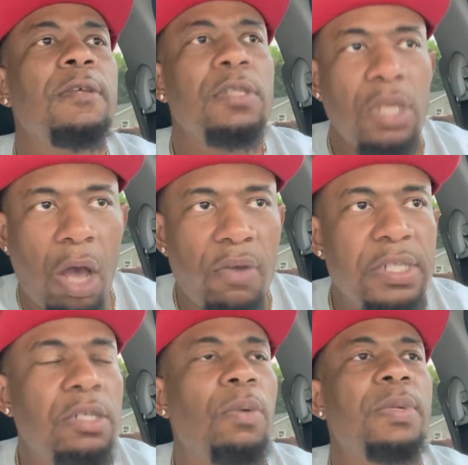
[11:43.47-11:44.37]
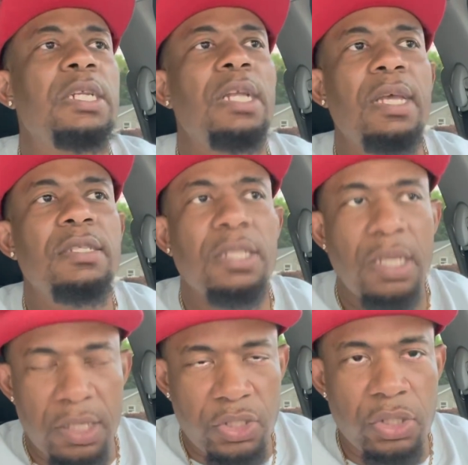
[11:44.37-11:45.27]
Y'all already know what it is.
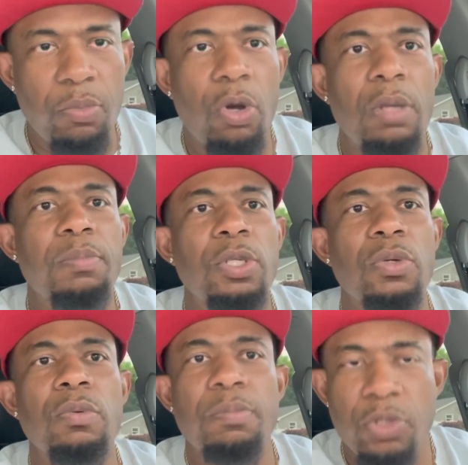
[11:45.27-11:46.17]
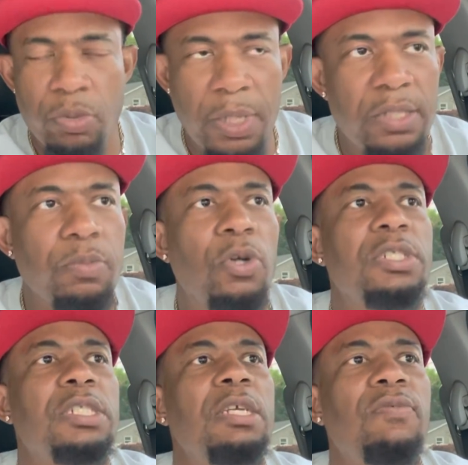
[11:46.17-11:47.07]
It's your boy Blue, Blue Buddy
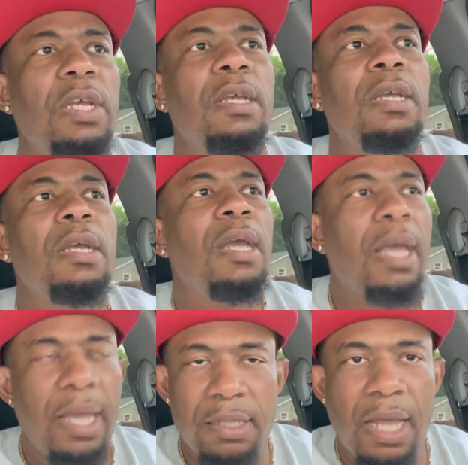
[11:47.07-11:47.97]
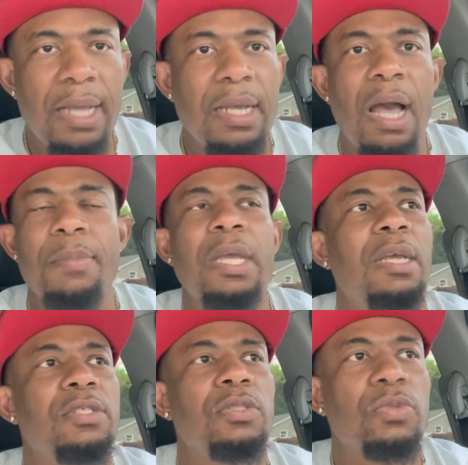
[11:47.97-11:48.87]
Sports TV. Hate, like, comment,
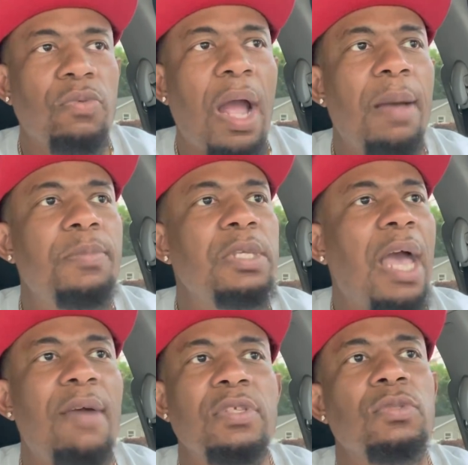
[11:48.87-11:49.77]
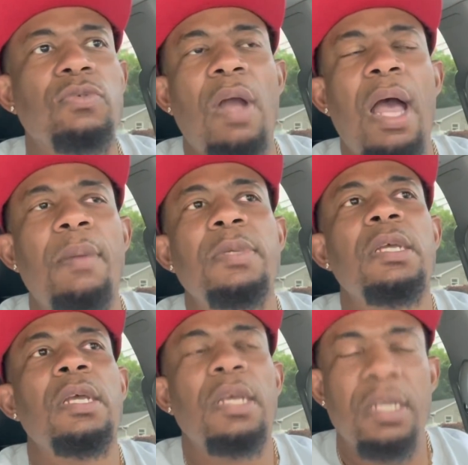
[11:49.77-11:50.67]
and subscribe. If you haven't subscribed,
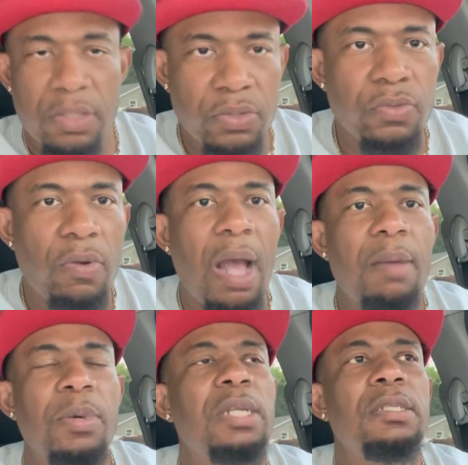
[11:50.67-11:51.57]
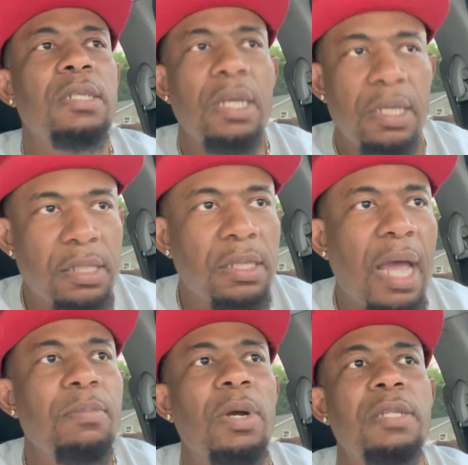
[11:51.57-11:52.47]
hit the subscribe button. Hit the
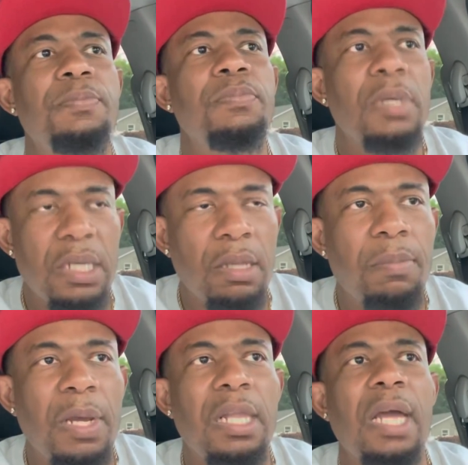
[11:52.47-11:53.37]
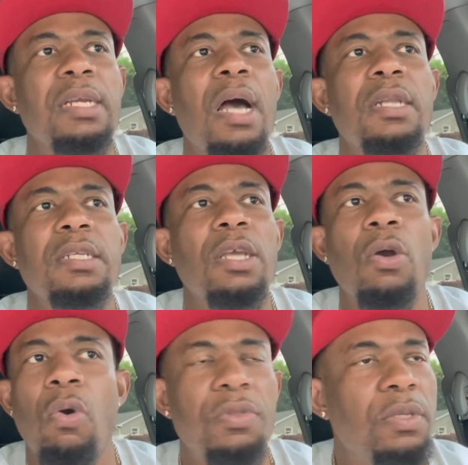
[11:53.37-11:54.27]
like button. Hit the bell icon to get
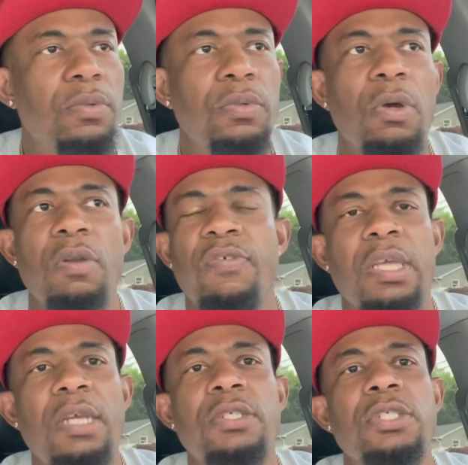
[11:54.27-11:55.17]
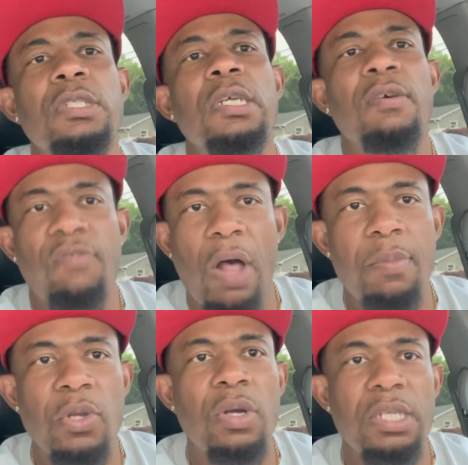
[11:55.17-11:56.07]
all the new notifications. Follow
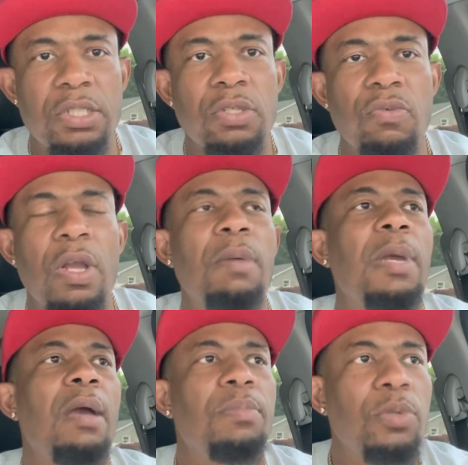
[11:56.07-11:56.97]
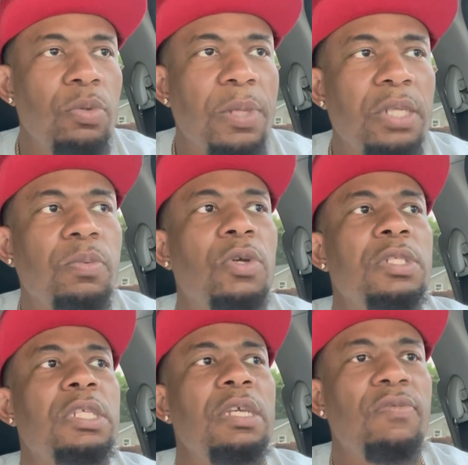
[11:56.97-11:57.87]
me on Instagram at Blue Buddy
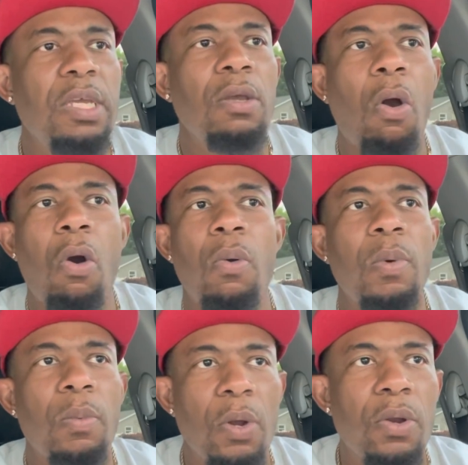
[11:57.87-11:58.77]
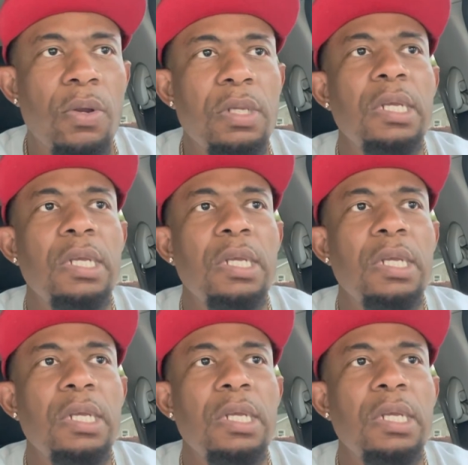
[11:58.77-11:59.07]
Sports TV, all one word.